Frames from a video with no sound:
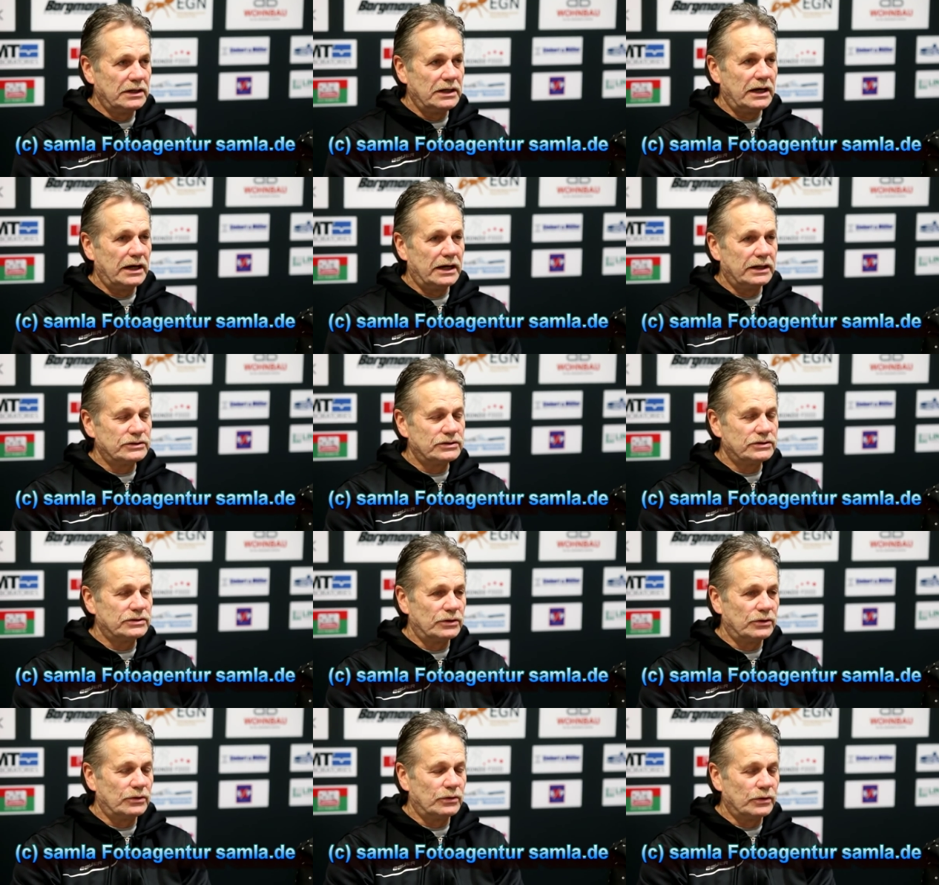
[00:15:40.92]
And
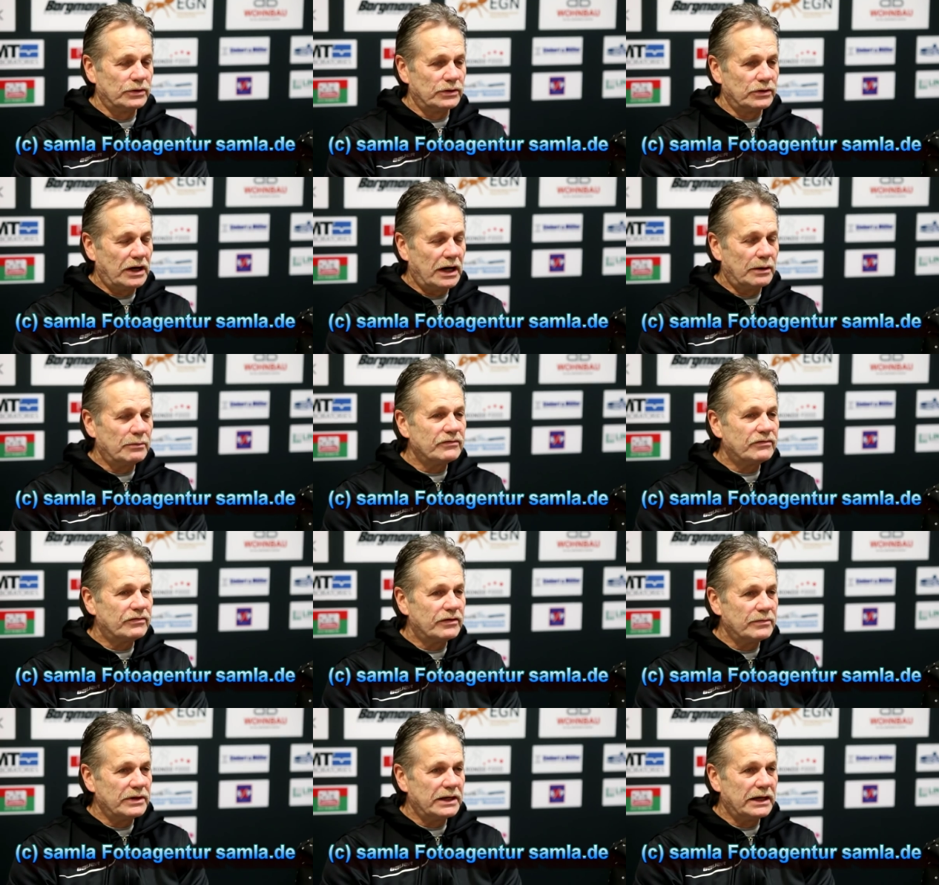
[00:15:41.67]
so when they're coming
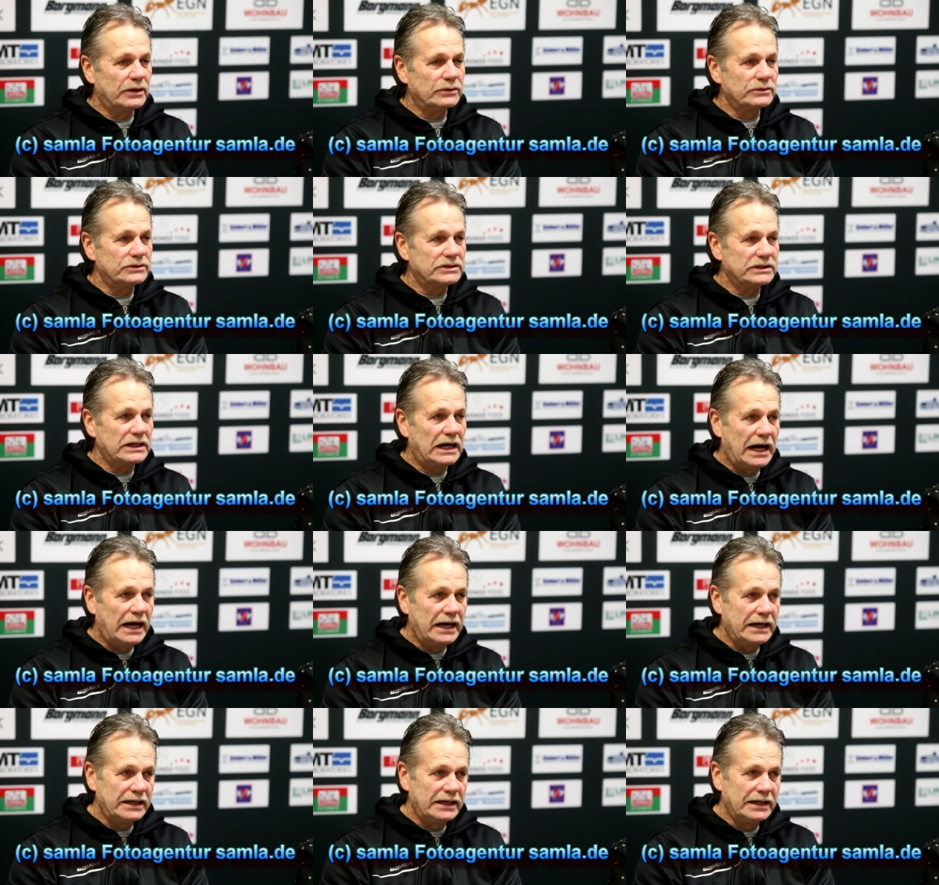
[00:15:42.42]
from the
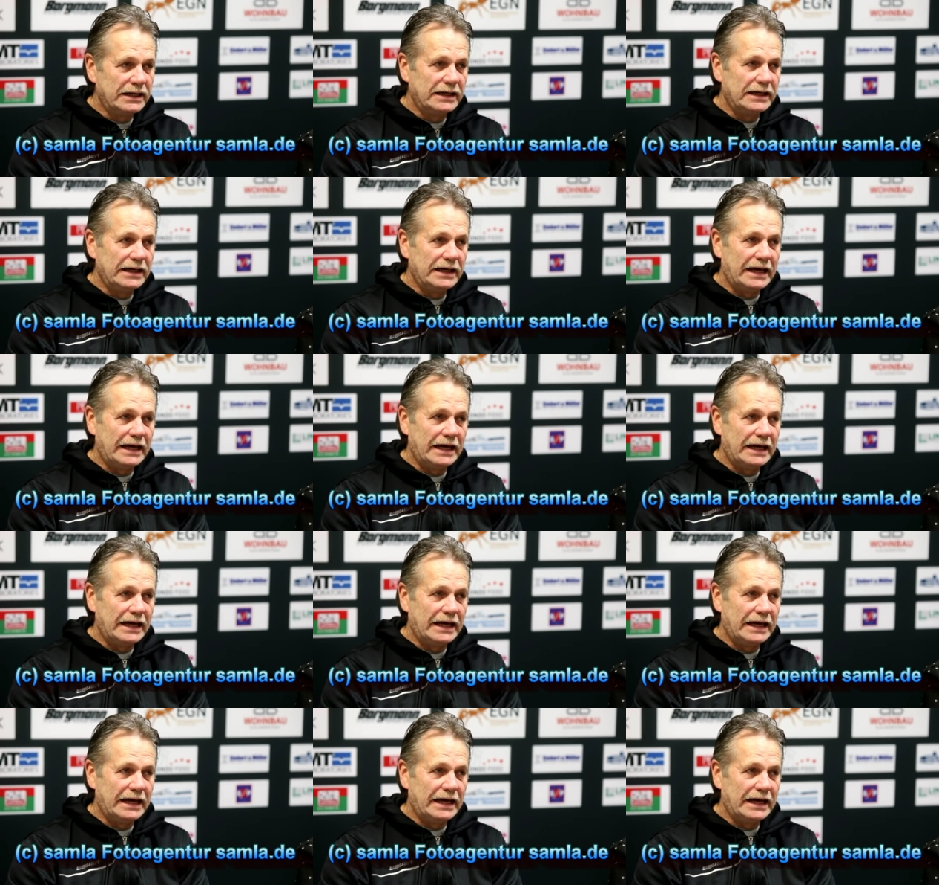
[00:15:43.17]
outside,